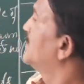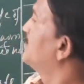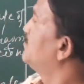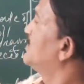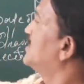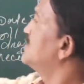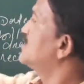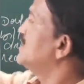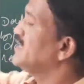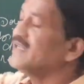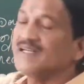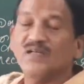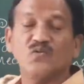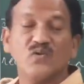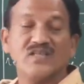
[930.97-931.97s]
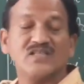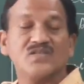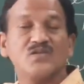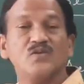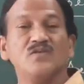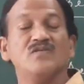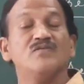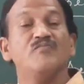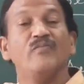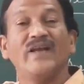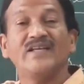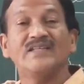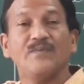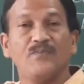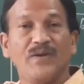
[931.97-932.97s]
because he requests to
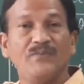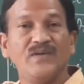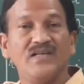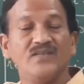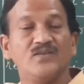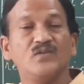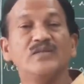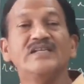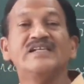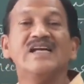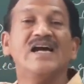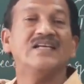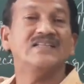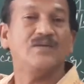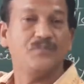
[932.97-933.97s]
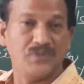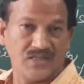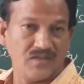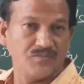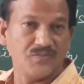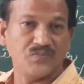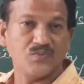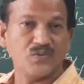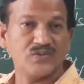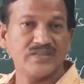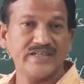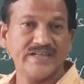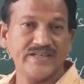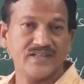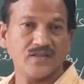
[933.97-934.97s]
make the payment to retire the bill before the
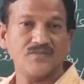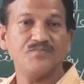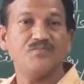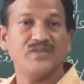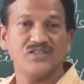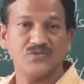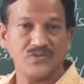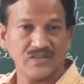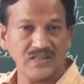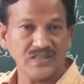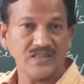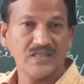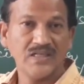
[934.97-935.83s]
date of maturity,